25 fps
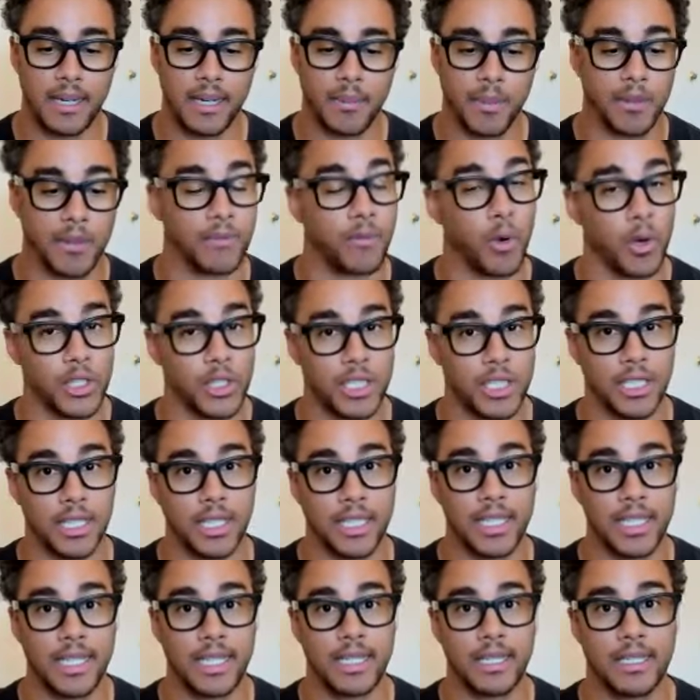
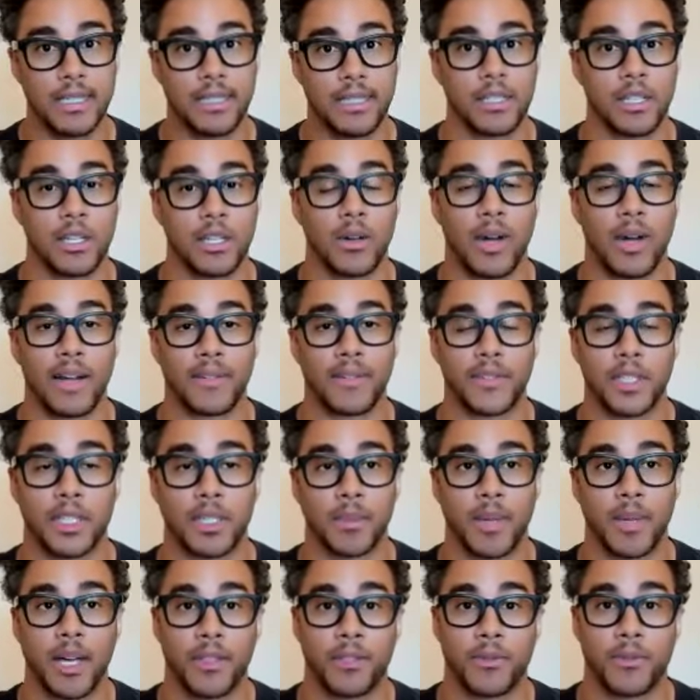unfortunately,
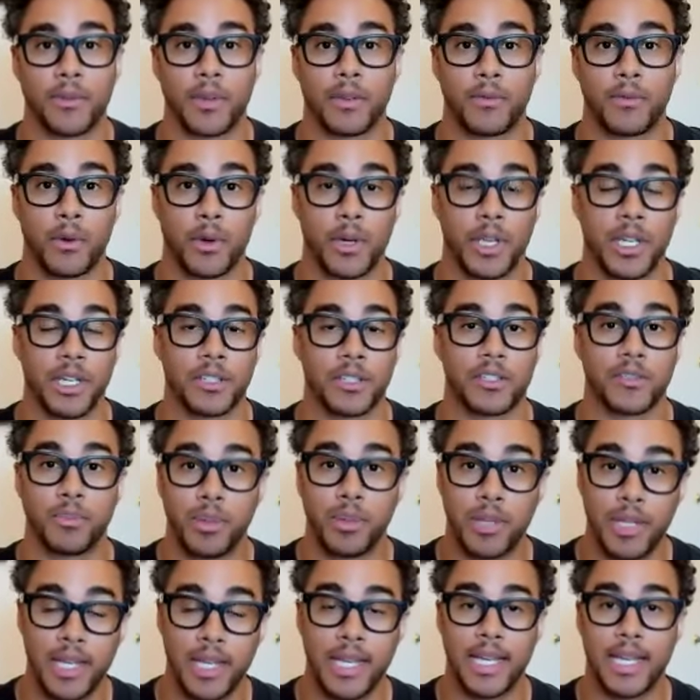after about 3 or 4 years
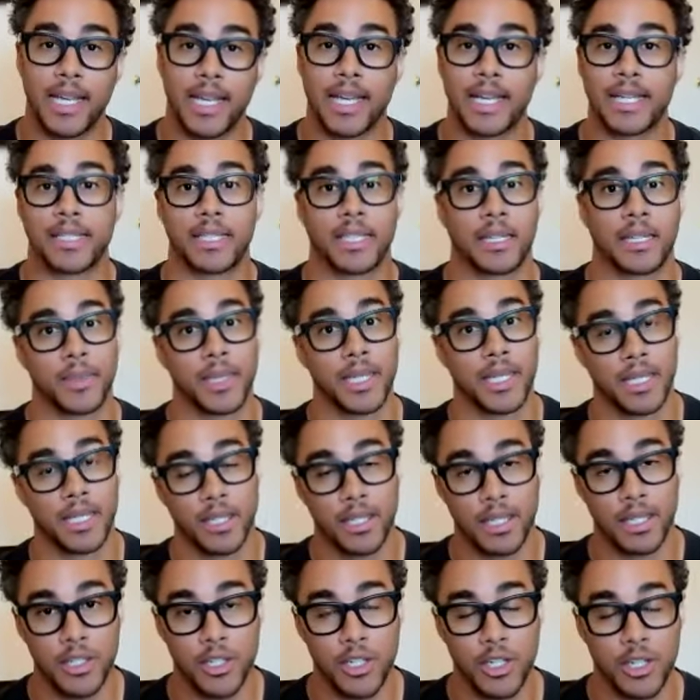of playing, I ended up
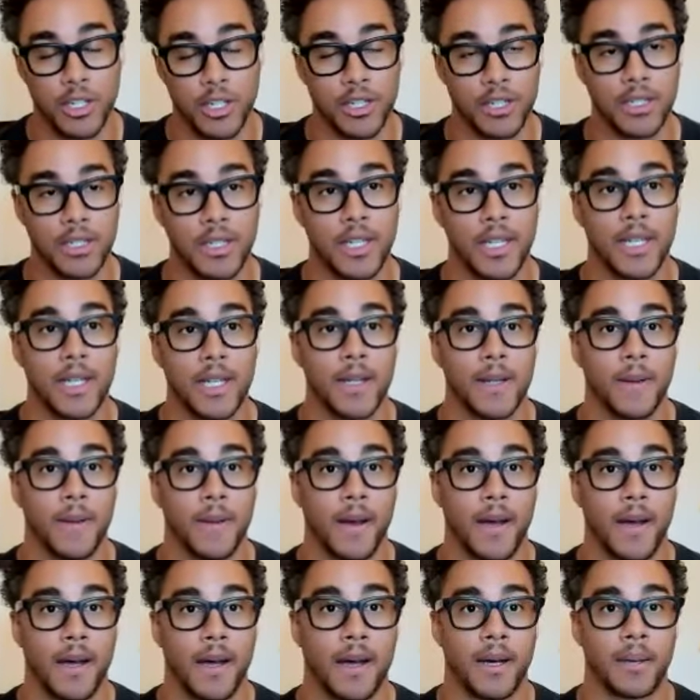getting injured,
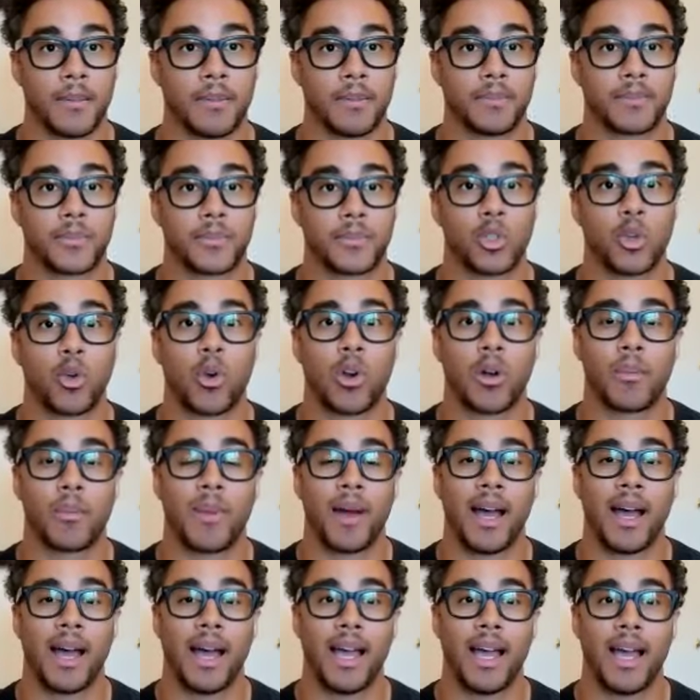
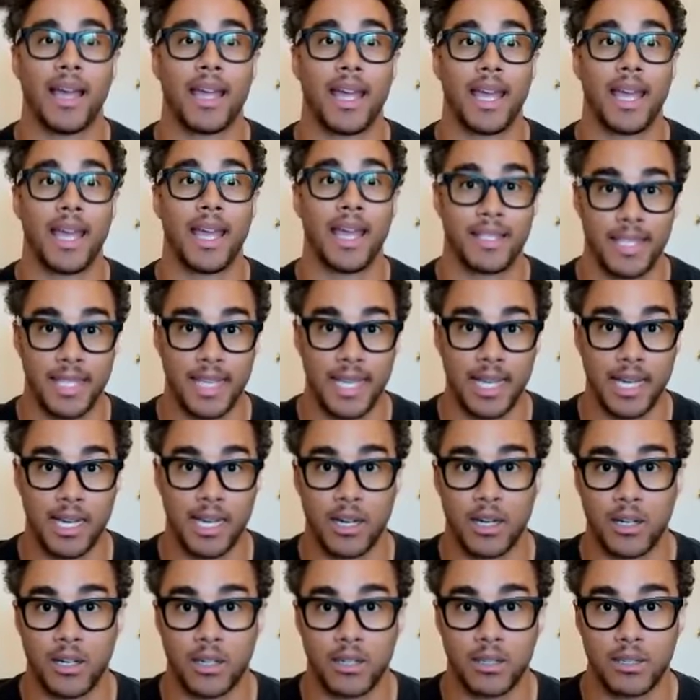tore my
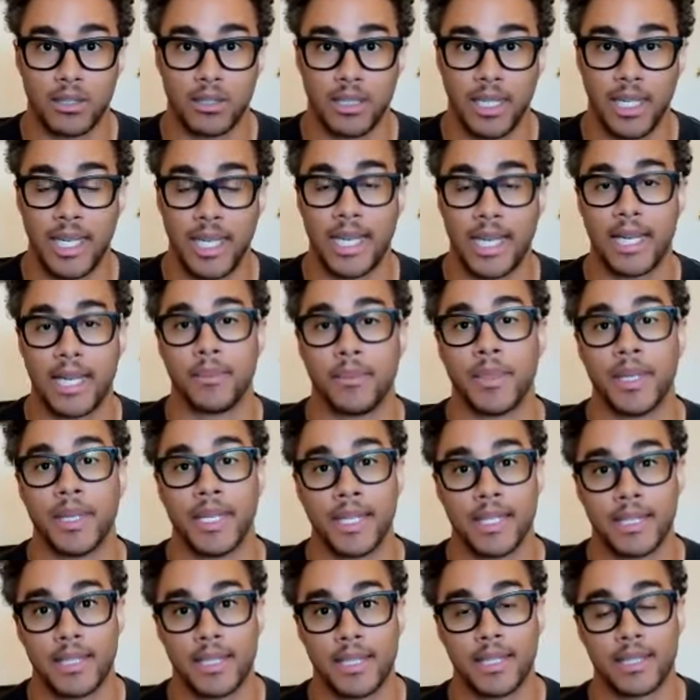ACL and
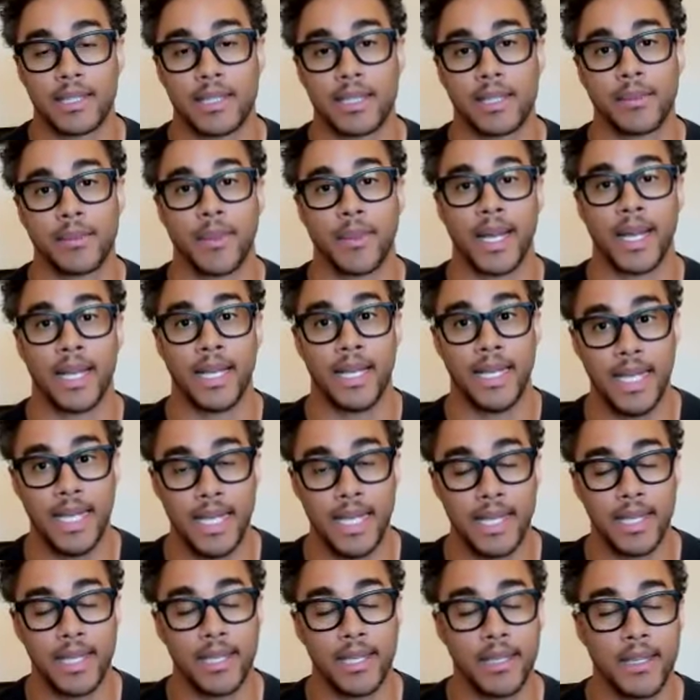meniscus in my
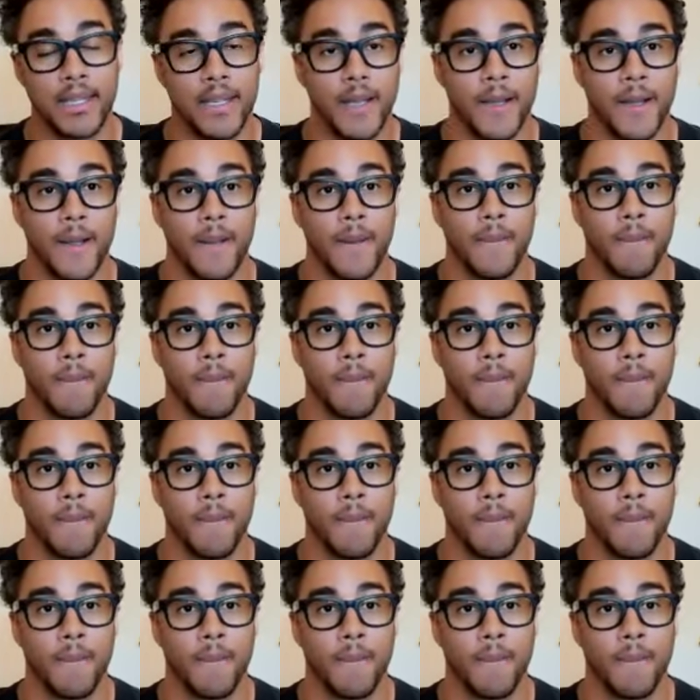knee.